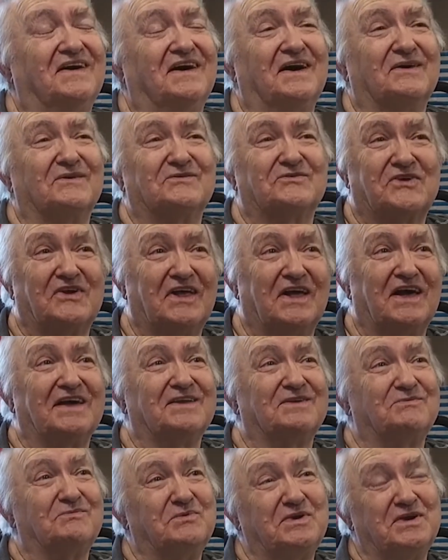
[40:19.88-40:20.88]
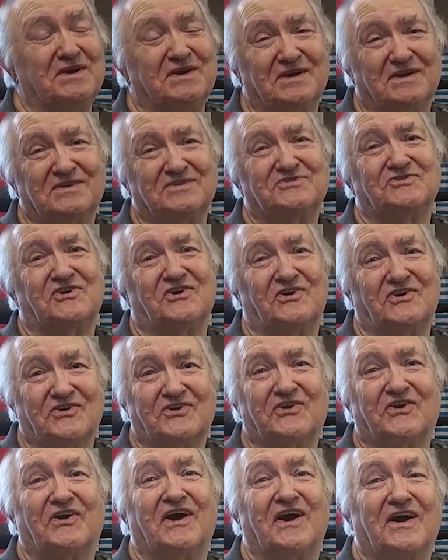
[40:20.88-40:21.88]
I was glad to be on
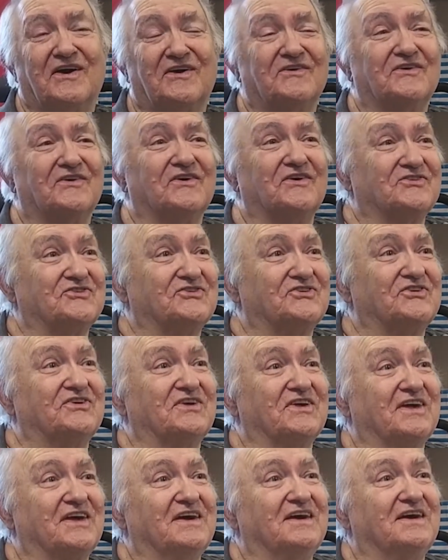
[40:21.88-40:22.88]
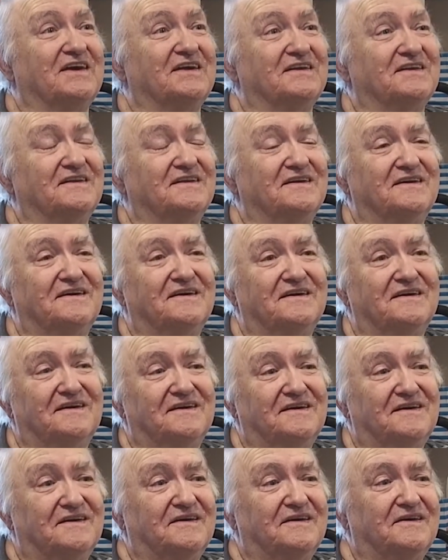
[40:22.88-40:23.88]
solid ground. I'll say that.
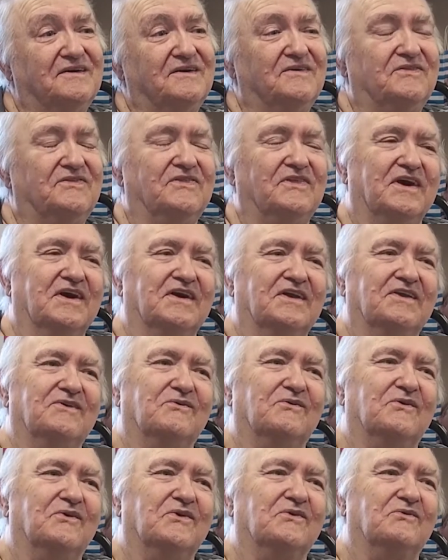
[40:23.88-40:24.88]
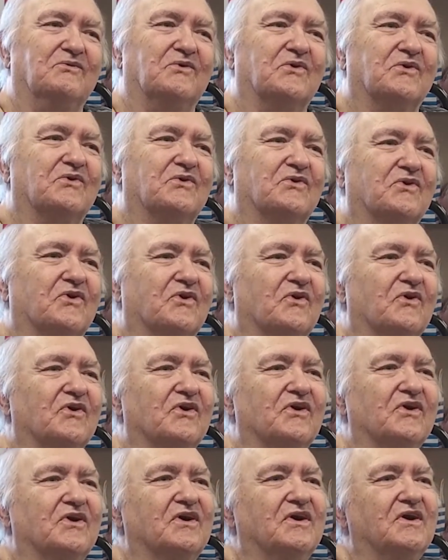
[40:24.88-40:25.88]
Then when we're
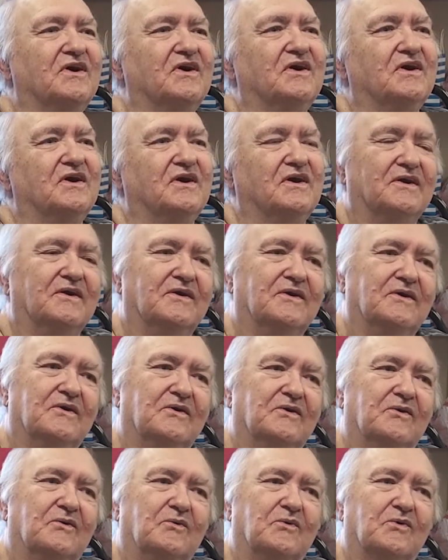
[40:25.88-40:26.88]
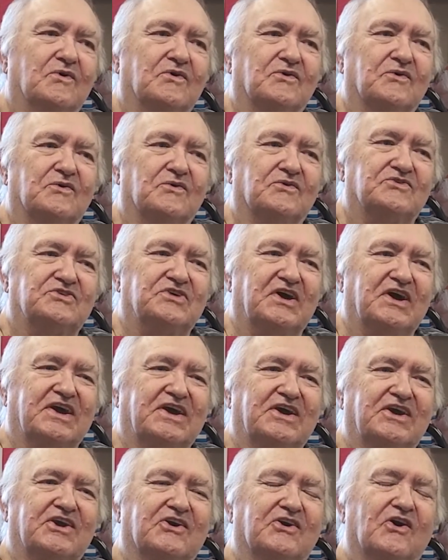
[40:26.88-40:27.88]
going, we're
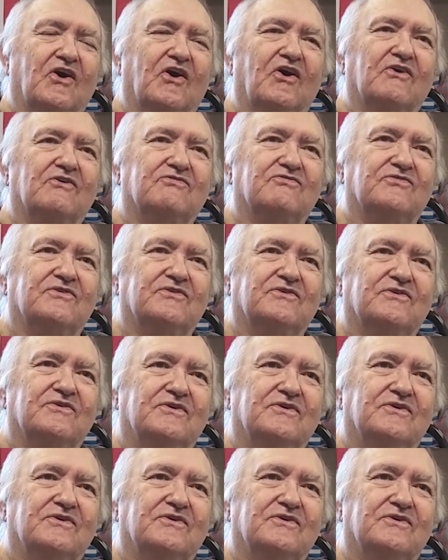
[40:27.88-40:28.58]
taking off.